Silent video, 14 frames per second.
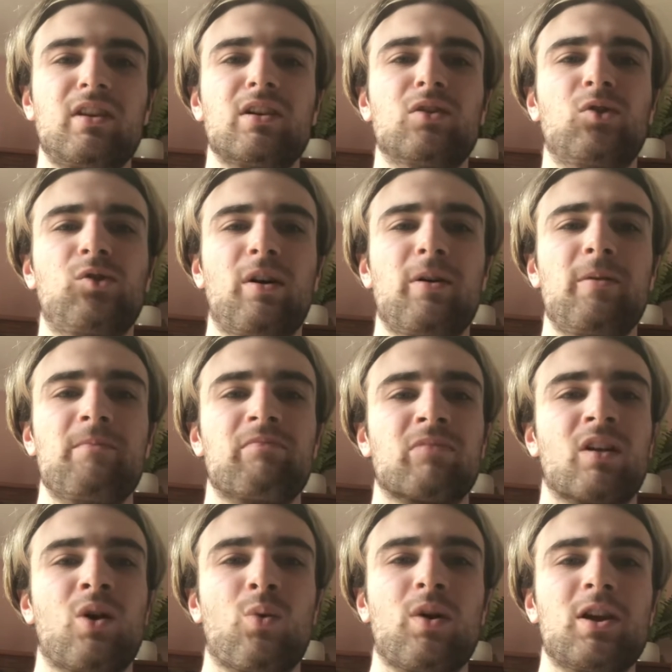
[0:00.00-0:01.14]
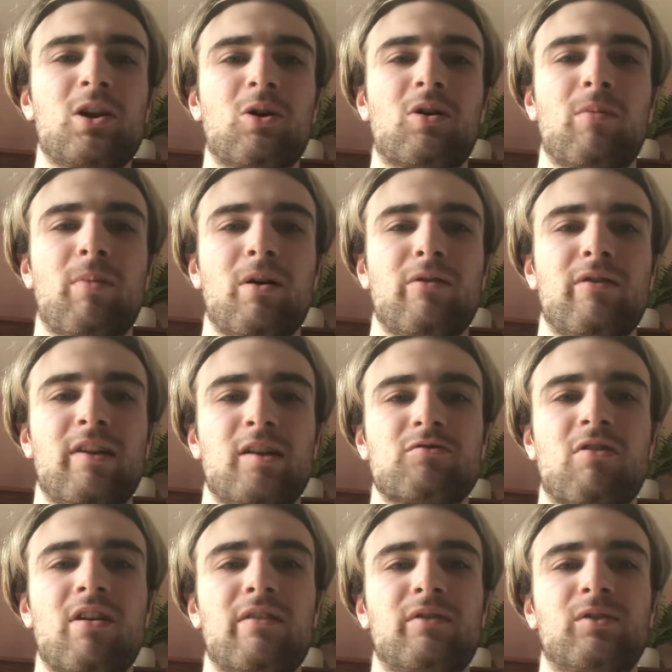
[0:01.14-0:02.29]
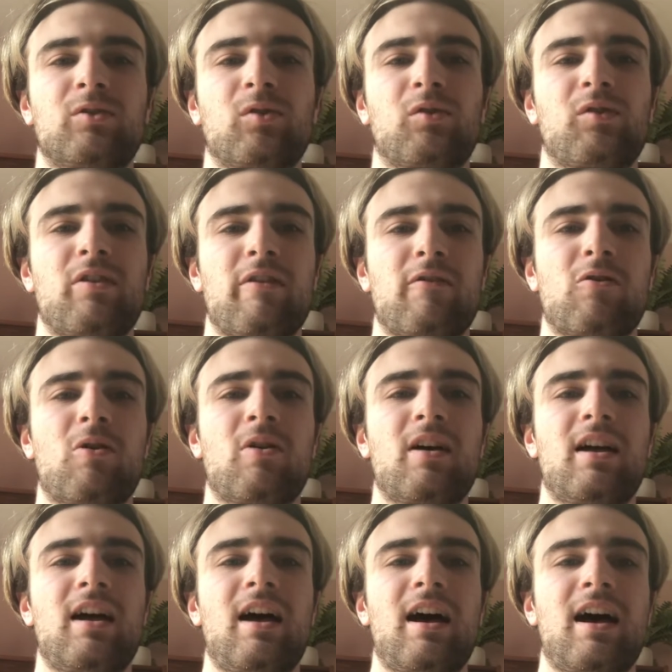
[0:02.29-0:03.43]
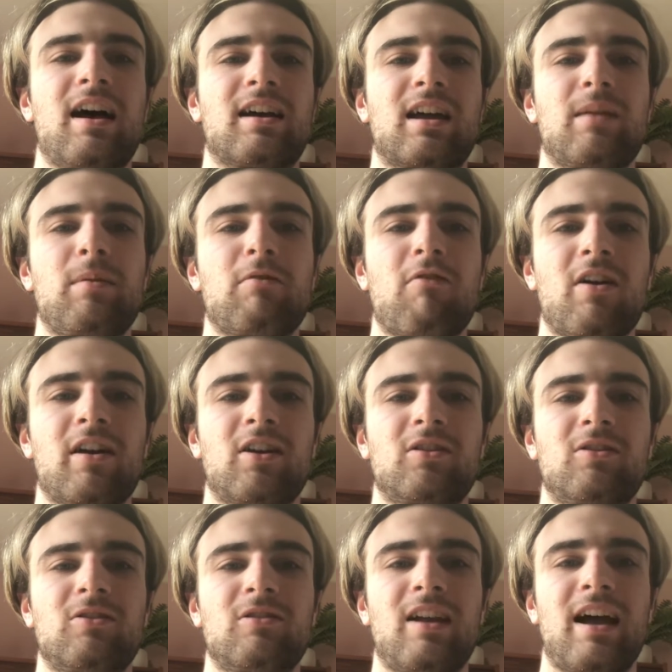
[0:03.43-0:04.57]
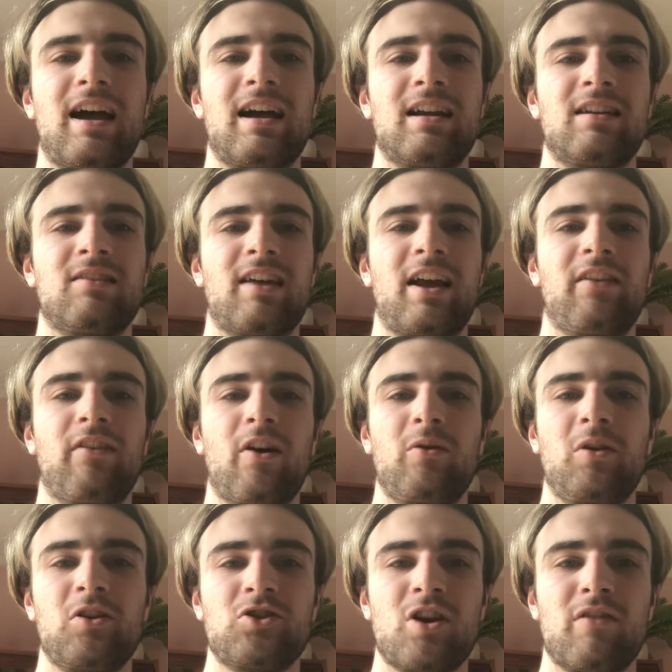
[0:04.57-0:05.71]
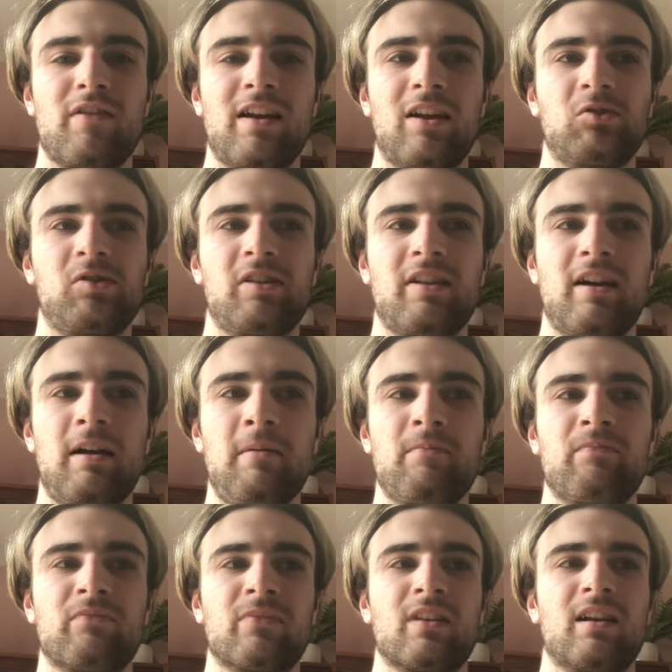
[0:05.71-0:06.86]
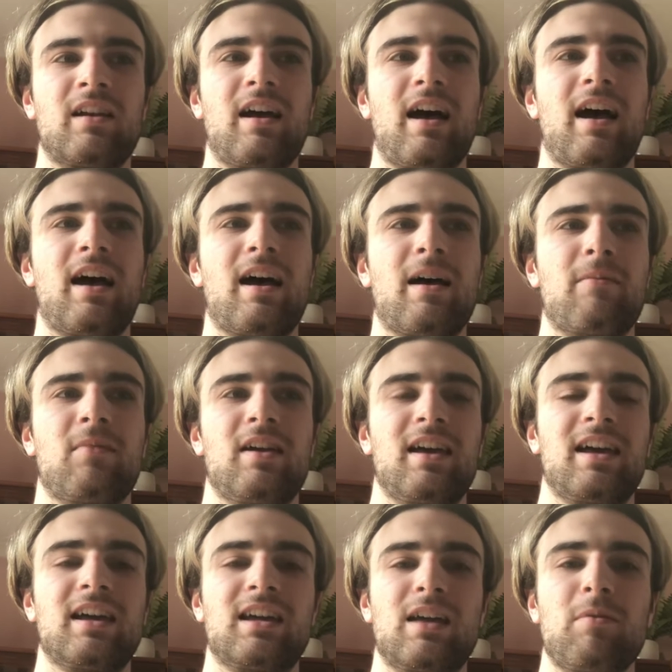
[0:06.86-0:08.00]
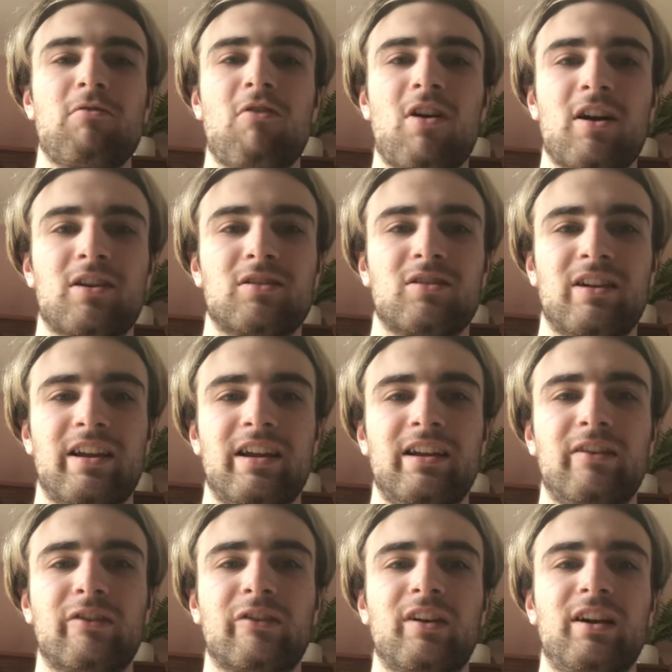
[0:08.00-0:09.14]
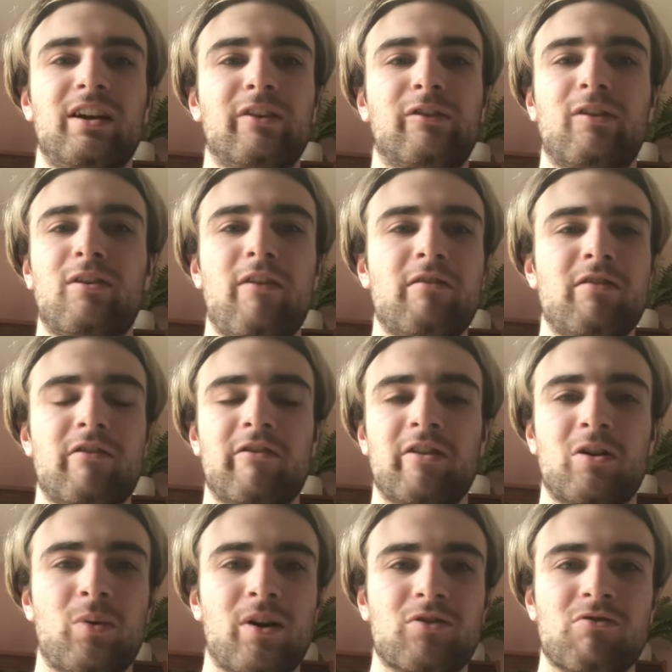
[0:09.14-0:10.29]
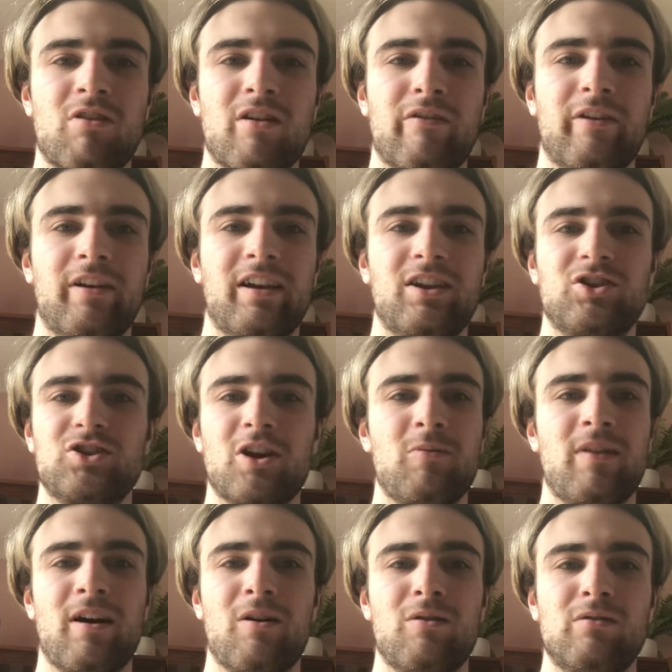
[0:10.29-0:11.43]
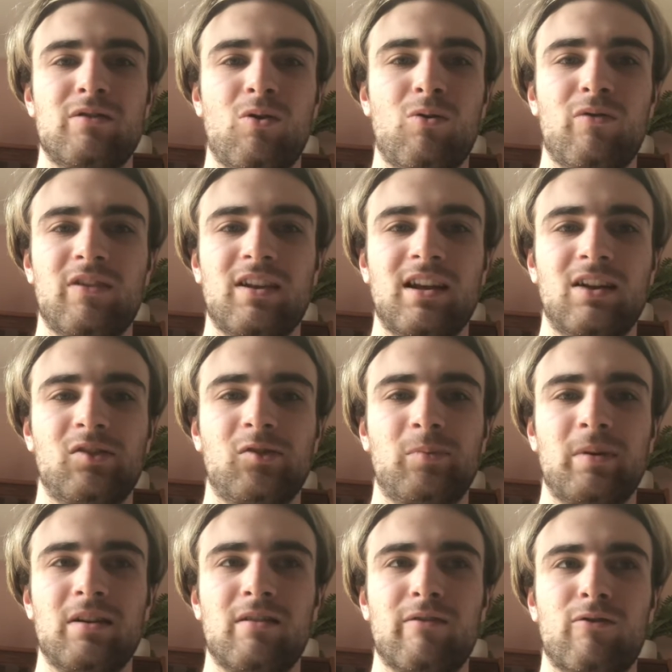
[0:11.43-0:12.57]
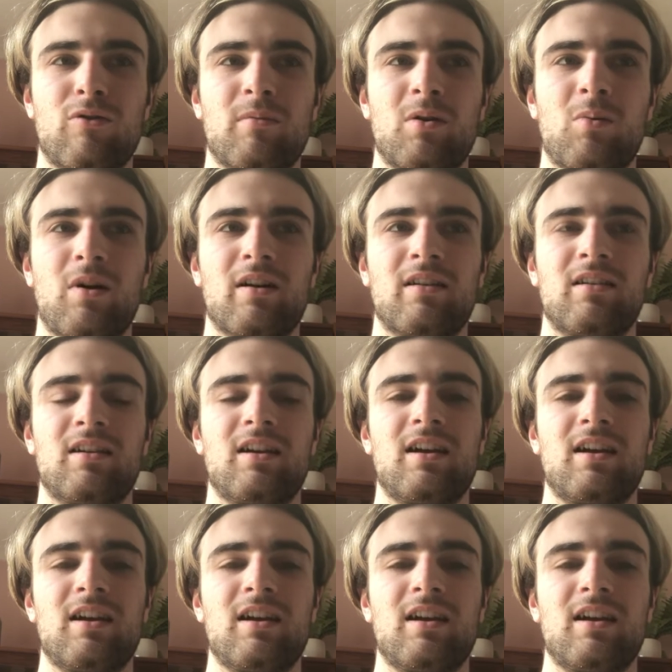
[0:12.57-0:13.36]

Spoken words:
So when you look at both of their drivers, obviously they've got Kimi Raikkonen and Antonio Giovinazzi there. In Kimi Raikkonen, he's still a very, very quick driver. He's shown that over all the years he's been in Formula One.